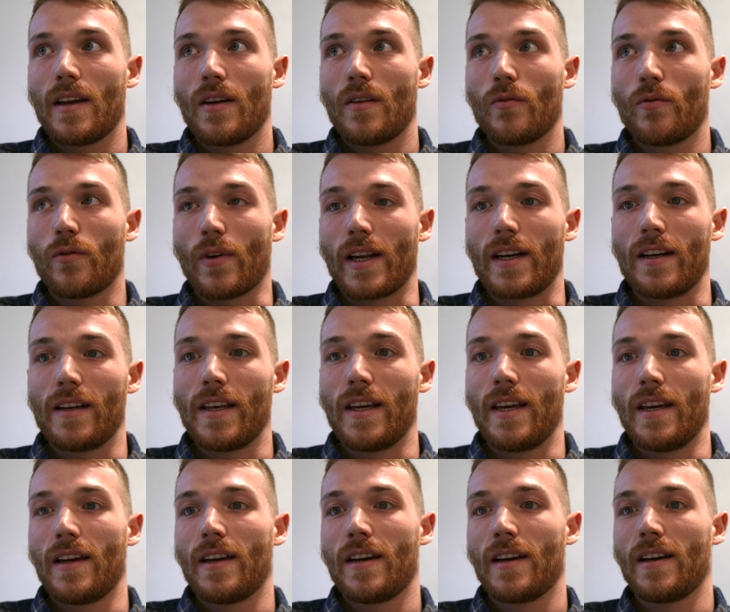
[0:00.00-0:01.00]

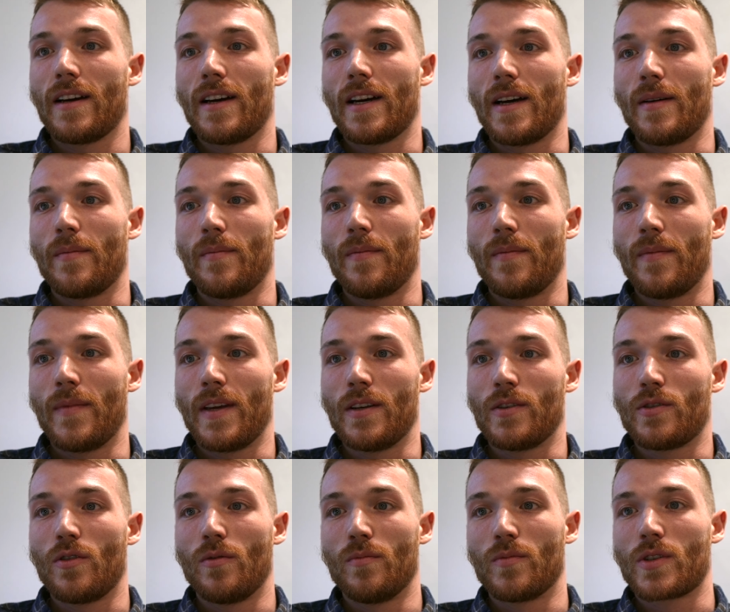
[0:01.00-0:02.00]
Finally, in
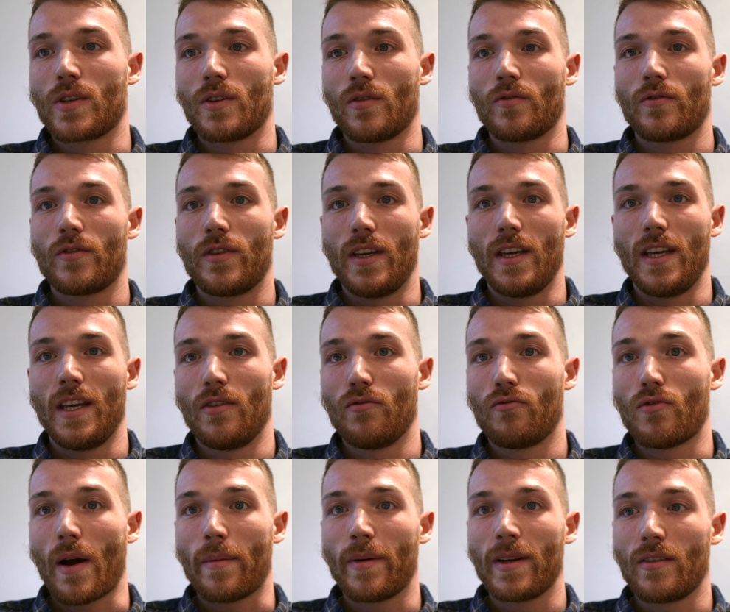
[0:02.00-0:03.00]
terms of the
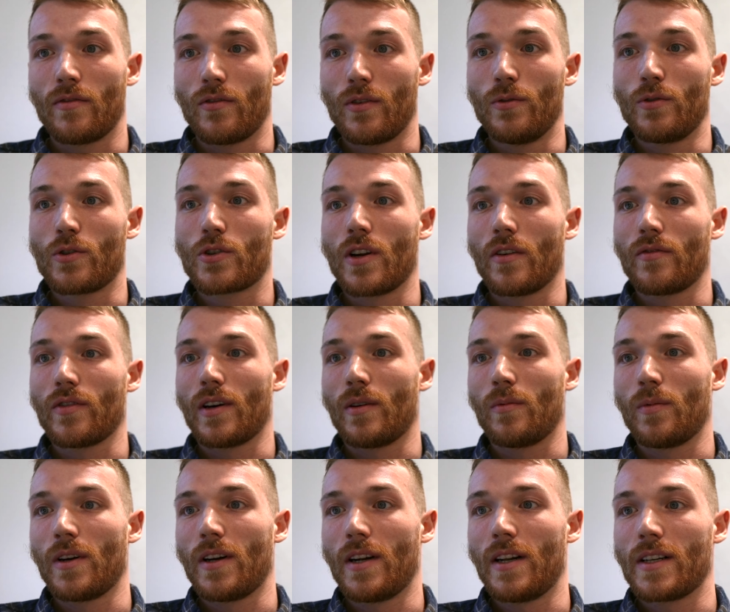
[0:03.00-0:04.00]
rapid evolution of our
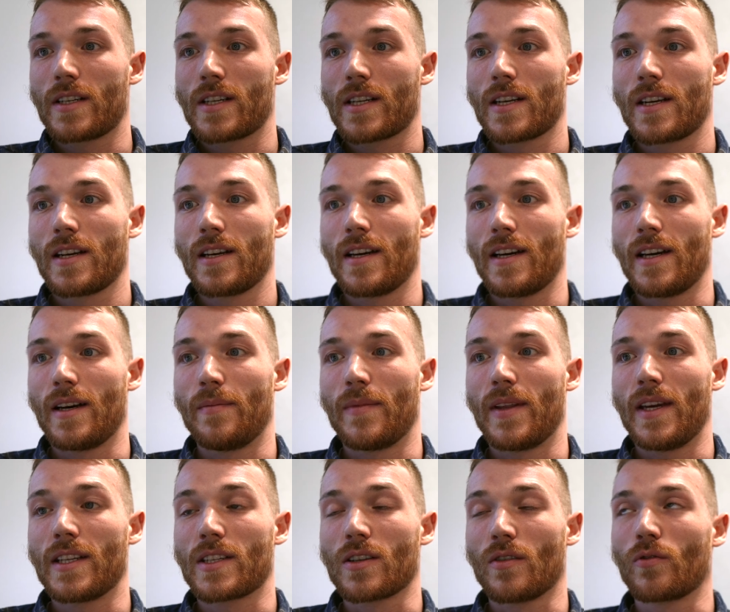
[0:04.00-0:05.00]
world,
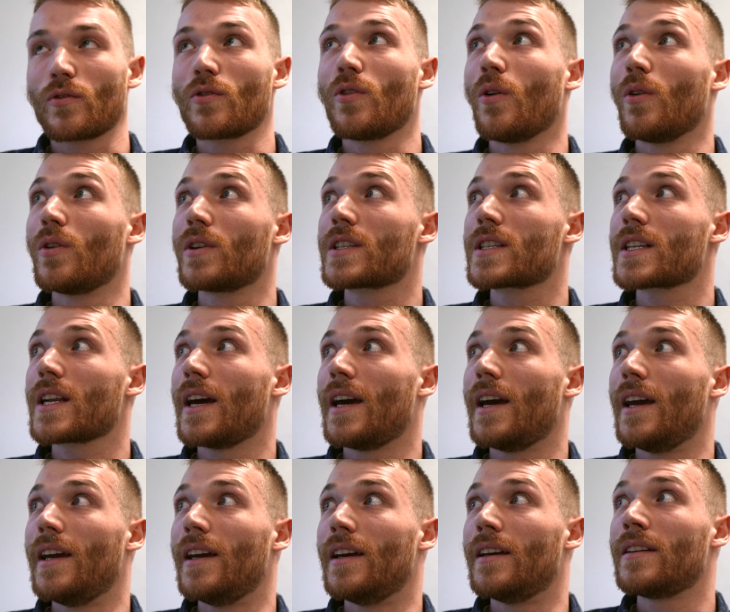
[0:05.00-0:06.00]
there is of course
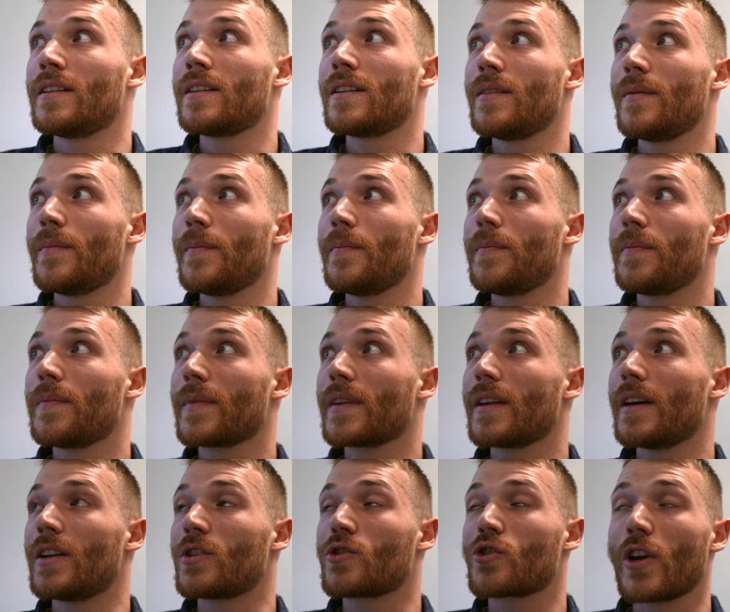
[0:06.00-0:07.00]
a
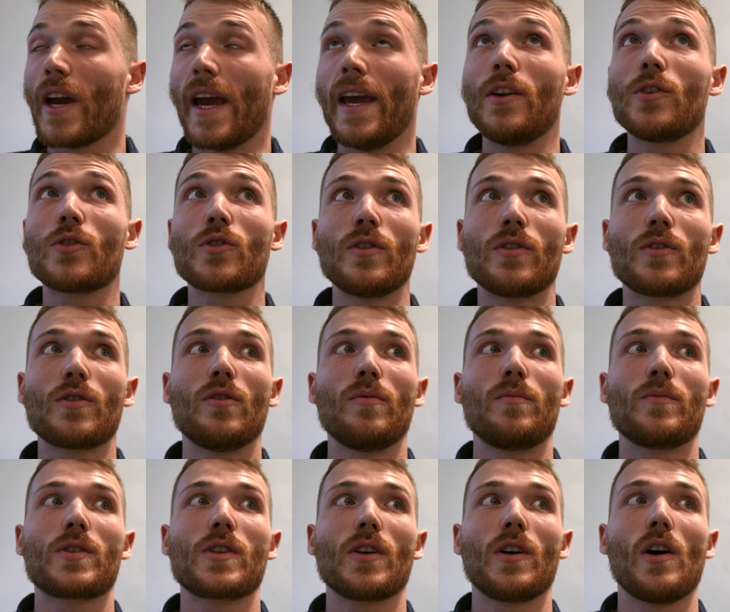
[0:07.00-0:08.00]
change in
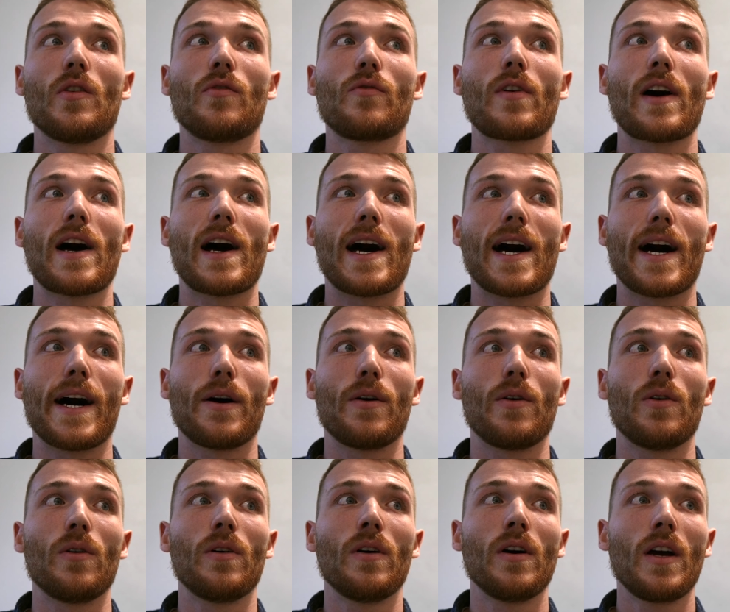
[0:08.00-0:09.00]
terms of
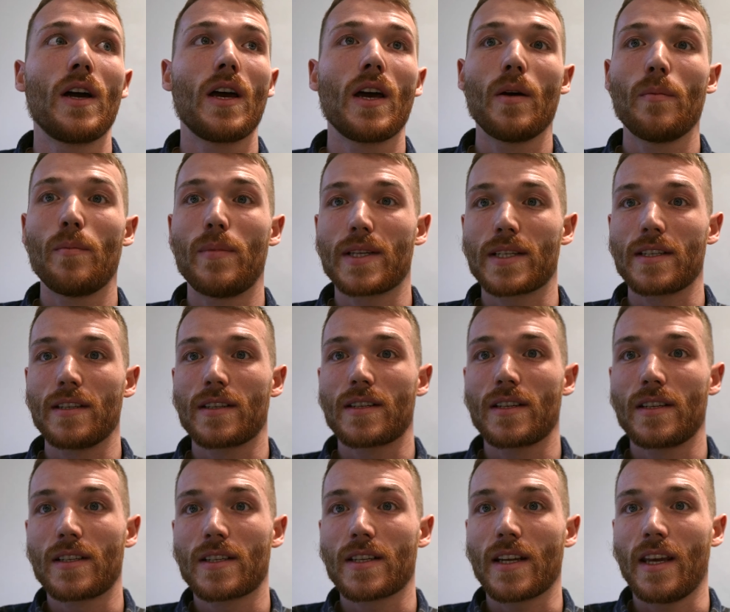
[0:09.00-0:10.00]
how
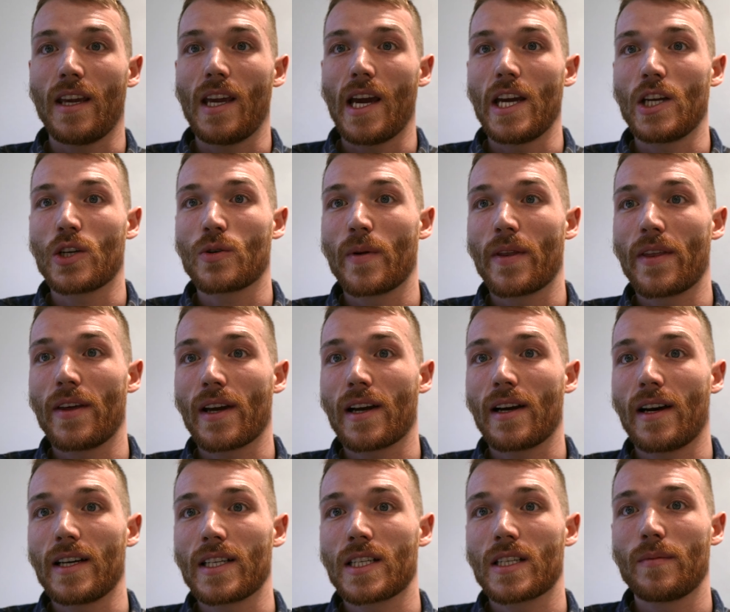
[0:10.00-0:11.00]
businesses engage with their
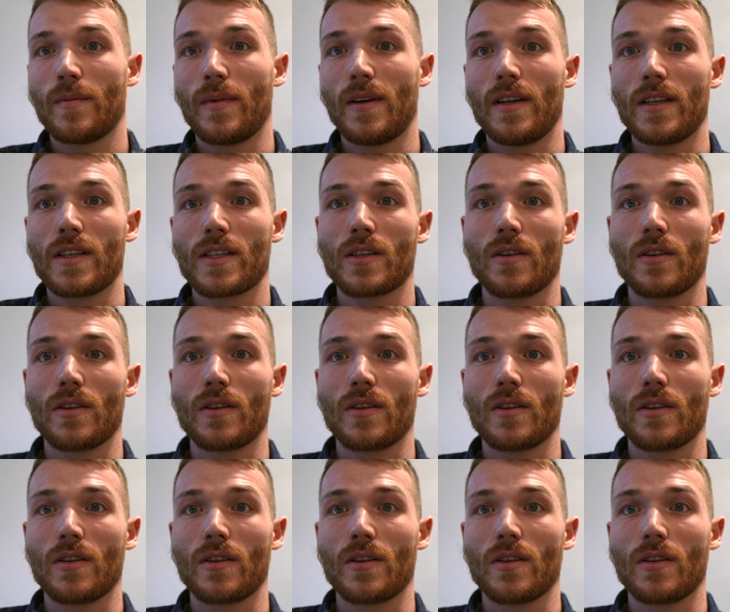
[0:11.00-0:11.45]
customers.